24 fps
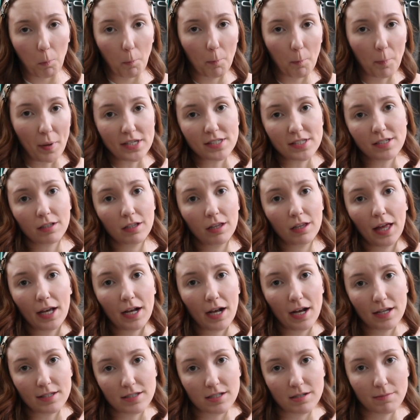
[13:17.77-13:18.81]
basically like
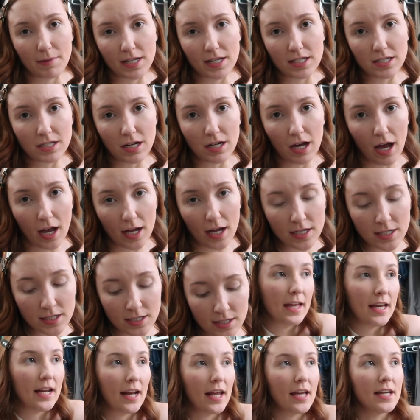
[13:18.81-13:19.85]
customized to
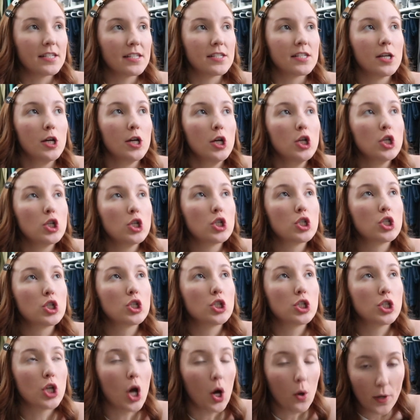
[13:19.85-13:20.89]
us. It is
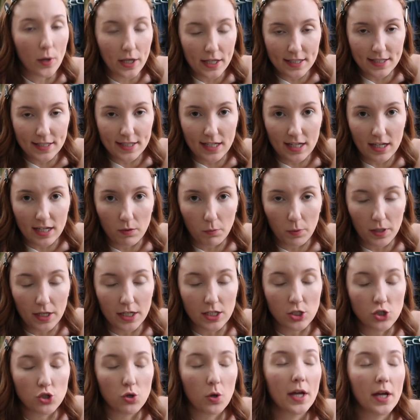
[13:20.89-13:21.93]
so easy. We
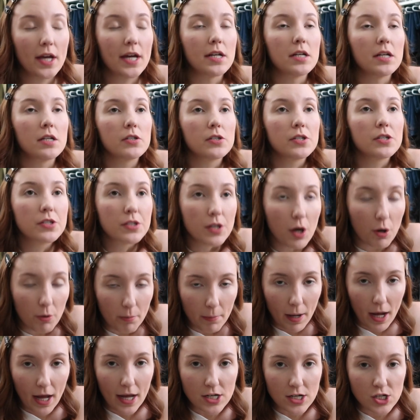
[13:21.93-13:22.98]
enjoy it so
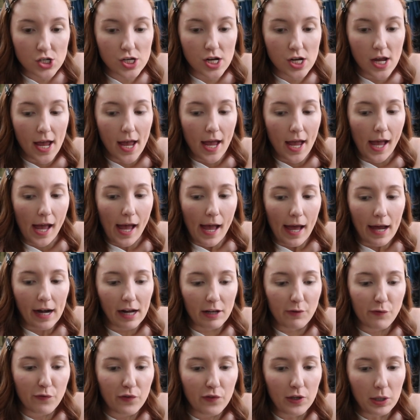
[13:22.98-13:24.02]
much. And
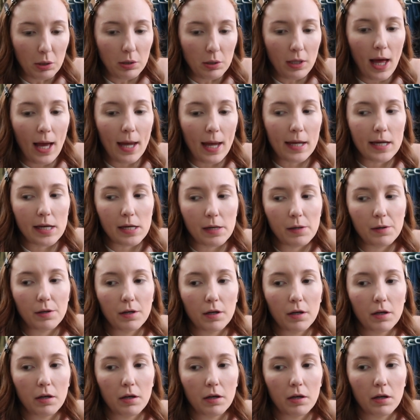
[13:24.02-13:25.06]
I feel like
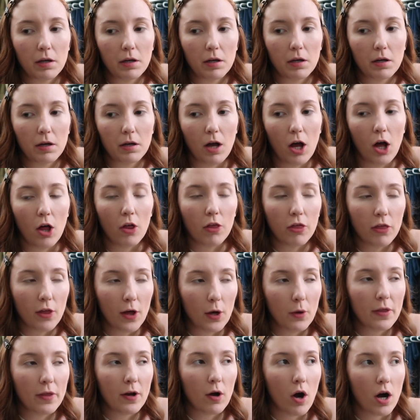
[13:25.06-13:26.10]

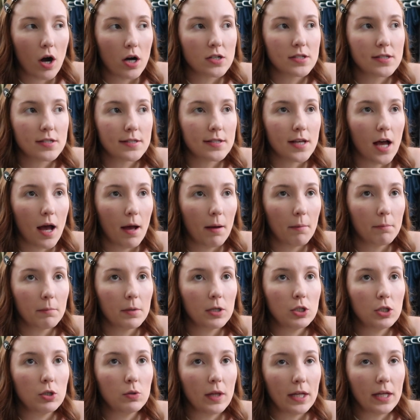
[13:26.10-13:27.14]
although there are some
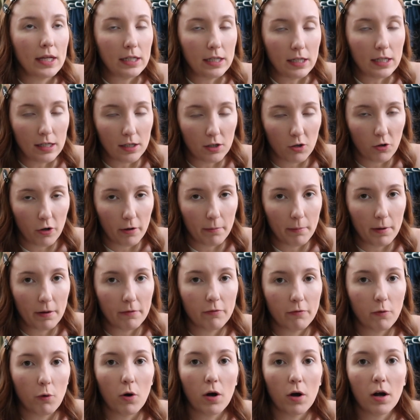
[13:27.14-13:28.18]
you like need
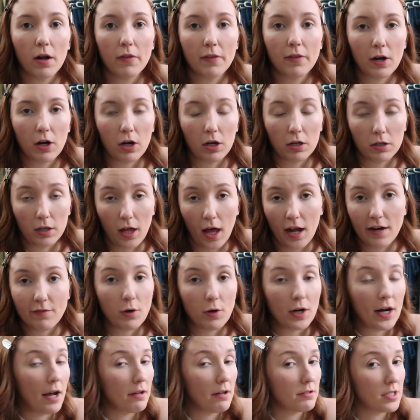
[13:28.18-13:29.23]
equipment for there are a lot of
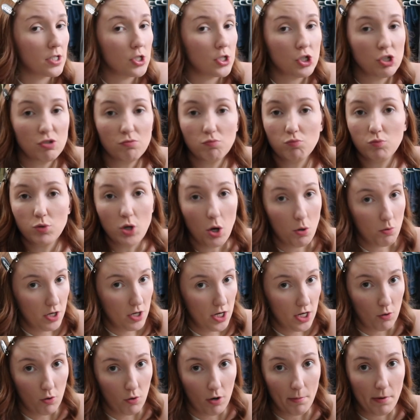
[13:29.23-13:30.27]
workouts that you don't
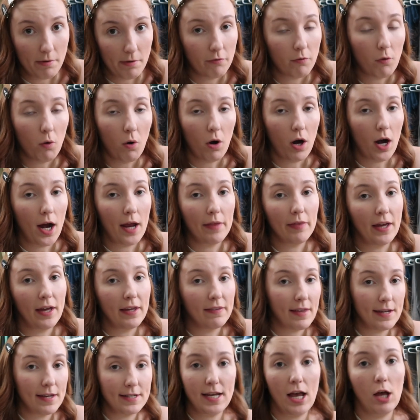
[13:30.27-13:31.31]
need equipment for and like
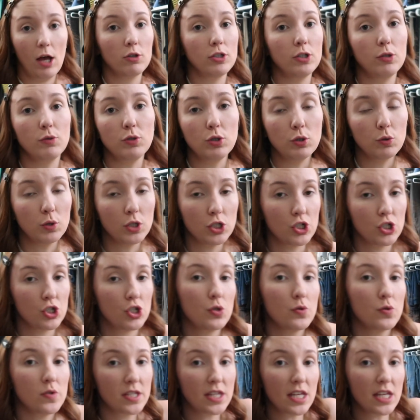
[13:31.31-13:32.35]
they tell you you can just
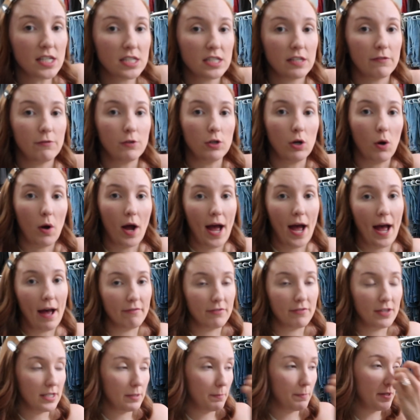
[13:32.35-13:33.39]
use this if you don't have this